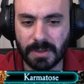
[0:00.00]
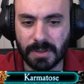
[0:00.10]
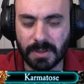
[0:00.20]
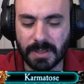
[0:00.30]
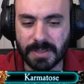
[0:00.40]

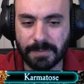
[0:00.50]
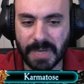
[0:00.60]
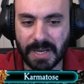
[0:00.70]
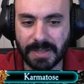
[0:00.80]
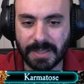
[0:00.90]
That's some
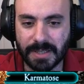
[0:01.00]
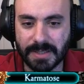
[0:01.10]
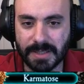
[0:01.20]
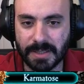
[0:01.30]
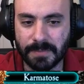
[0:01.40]
bad luck,
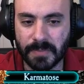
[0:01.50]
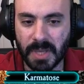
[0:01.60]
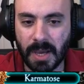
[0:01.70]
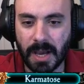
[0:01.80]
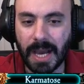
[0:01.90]
son.
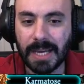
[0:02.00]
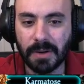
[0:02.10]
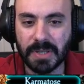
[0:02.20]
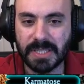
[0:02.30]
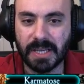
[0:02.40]
I
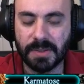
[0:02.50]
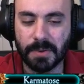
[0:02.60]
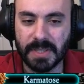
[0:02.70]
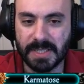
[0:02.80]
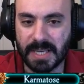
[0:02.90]
always like
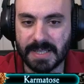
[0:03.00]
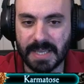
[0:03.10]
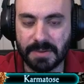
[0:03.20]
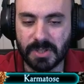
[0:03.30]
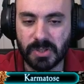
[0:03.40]
throwing these guys
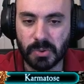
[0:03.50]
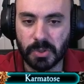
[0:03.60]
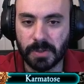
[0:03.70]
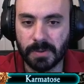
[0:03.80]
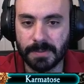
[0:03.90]
out
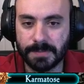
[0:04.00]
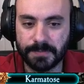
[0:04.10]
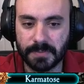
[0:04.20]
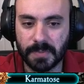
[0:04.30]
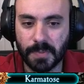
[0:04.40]
sooner.
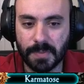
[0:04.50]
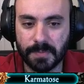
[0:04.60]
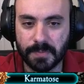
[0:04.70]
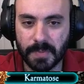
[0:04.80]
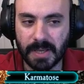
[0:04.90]

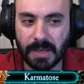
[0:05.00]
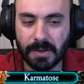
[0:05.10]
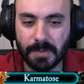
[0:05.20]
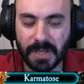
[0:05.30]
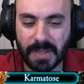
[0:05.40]
Like, I
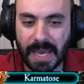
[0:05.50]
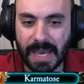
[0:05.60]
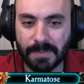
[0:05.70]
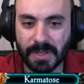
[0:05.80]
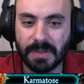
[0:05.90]
could play
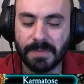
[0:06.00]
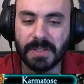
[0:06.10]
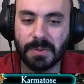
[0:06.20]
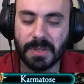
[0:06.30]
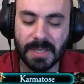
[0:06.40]
that, but if I
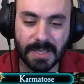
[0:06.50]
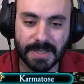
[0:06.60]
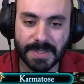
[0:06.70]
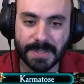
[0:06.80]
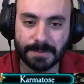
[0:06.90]
do
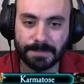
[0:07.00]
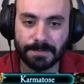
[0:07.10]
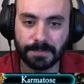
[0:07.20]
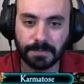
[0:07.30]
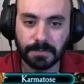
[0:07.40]
this,
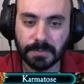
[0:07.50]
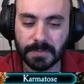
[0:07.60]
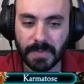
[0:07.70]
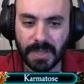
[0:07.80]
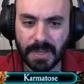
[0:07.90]

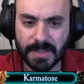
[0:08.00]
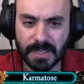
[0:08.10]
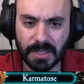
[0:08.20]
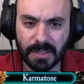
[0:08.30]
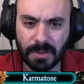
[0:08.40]
it's a
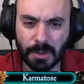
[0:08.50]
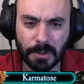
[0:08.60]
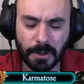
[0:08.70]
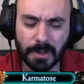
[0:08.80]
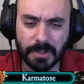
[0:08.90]
little
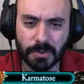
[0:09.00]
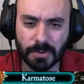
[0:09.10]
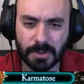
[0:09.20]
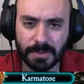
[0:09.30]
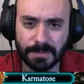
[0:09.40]
harder to
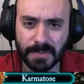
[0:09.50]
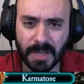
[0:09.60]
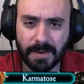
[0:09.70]
control.